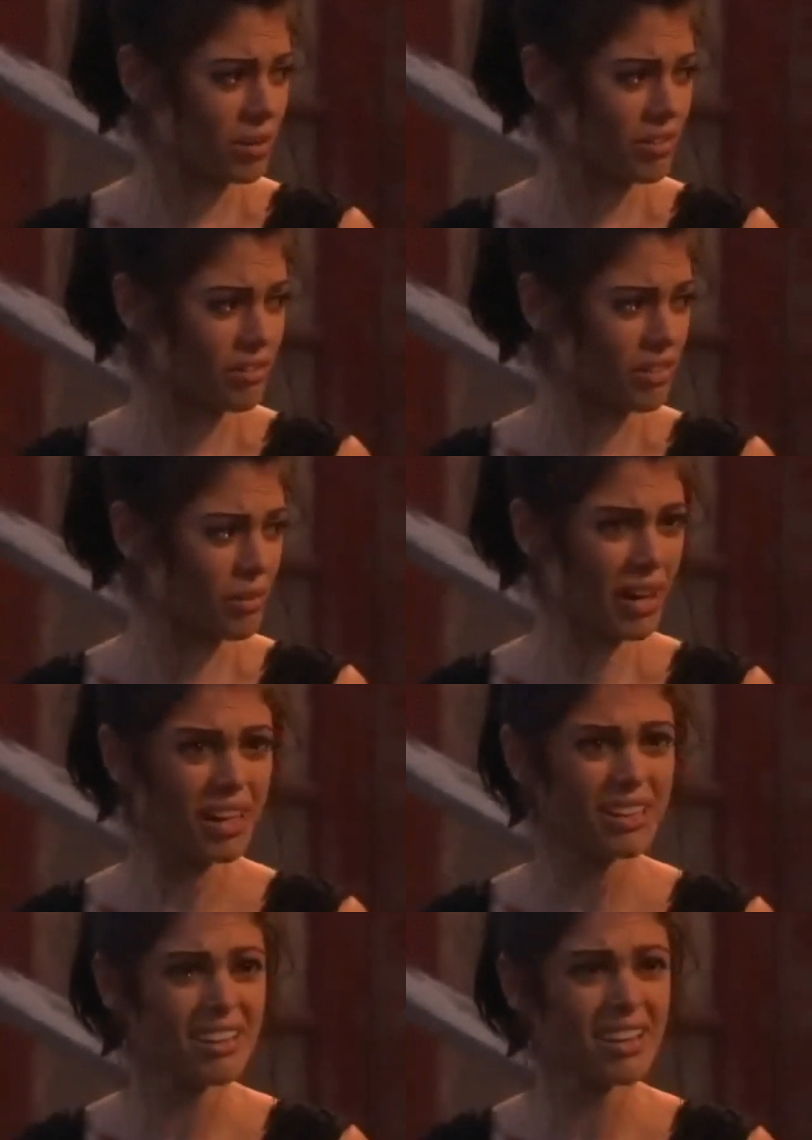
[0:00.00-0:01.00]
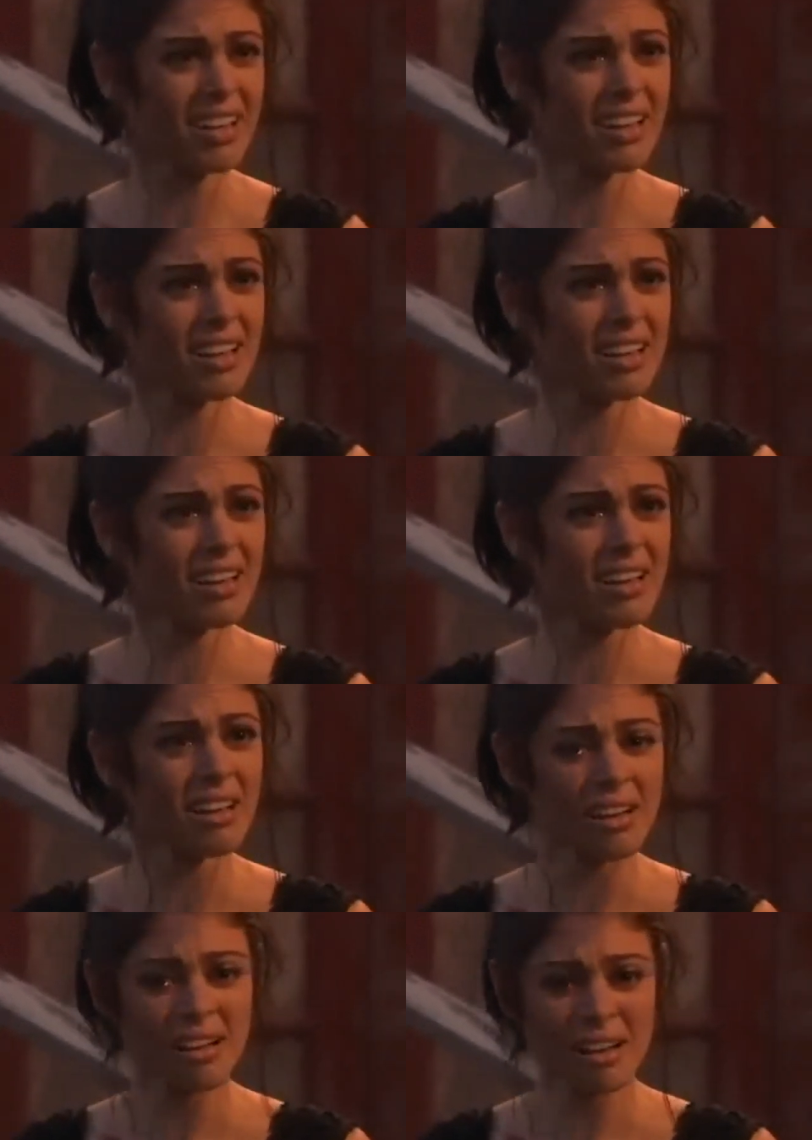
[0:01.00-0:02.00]
what if you're right?
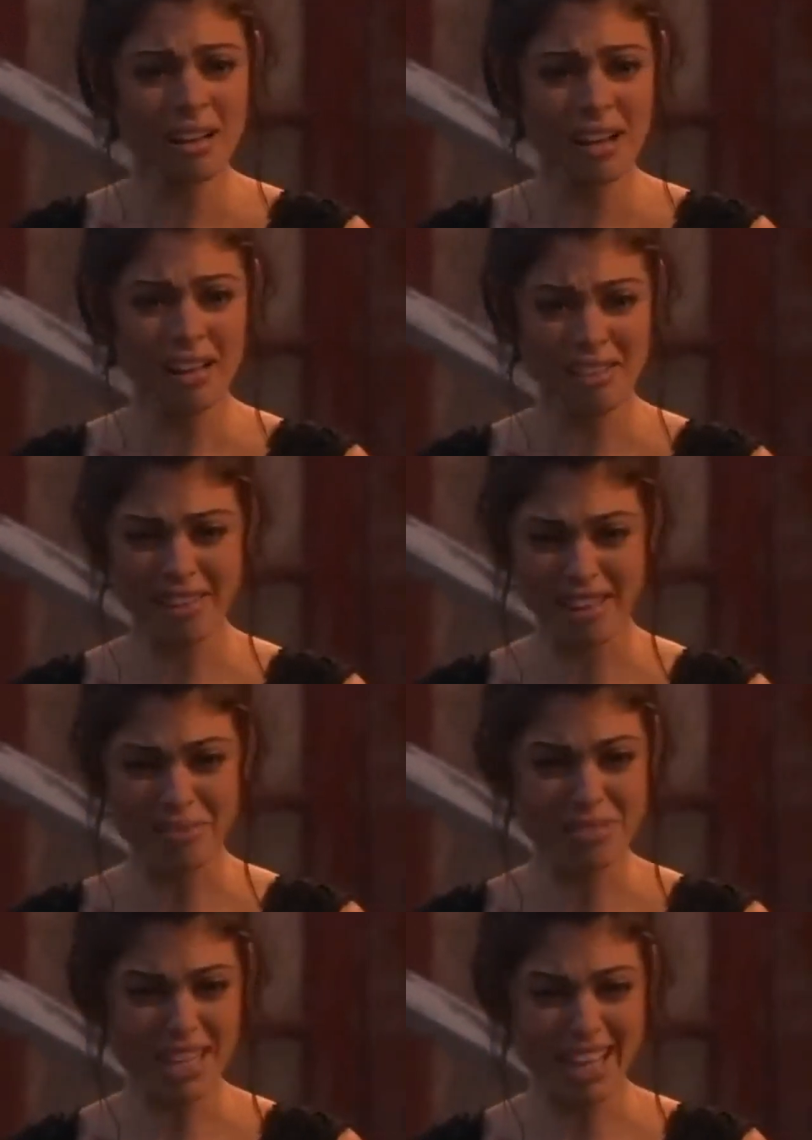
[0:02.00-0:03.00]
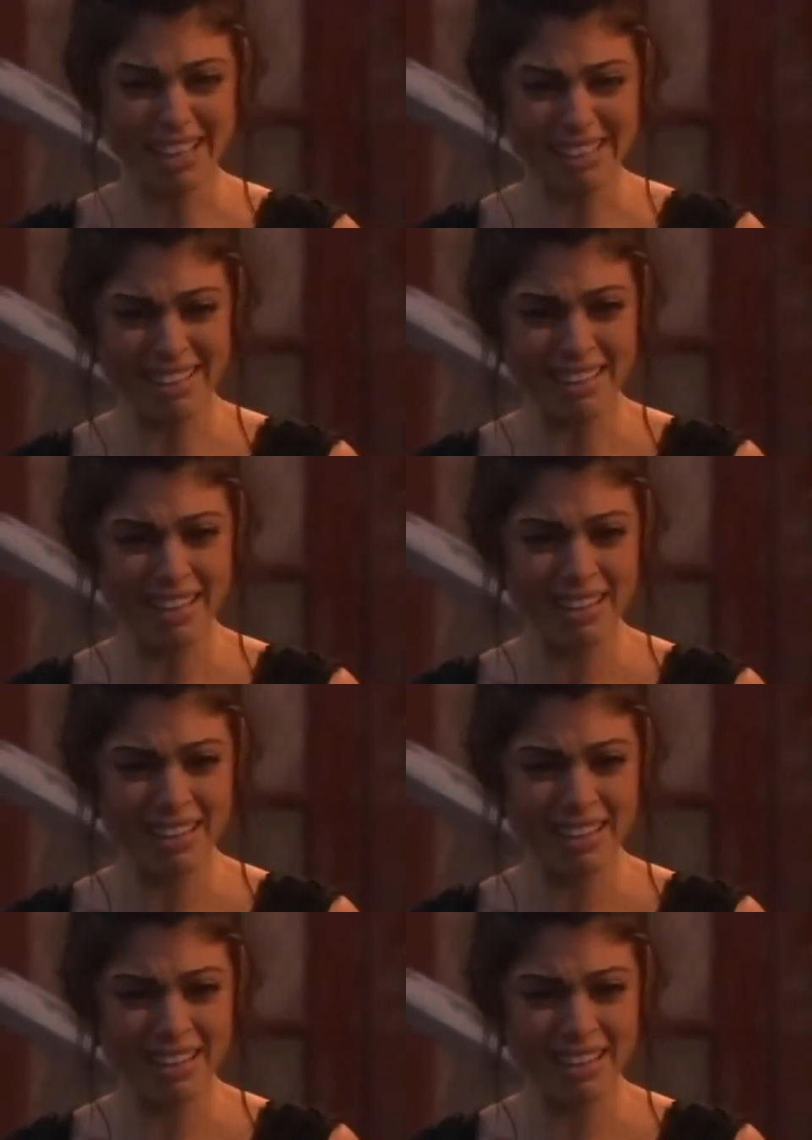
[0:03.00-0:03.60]
I think I'm dead.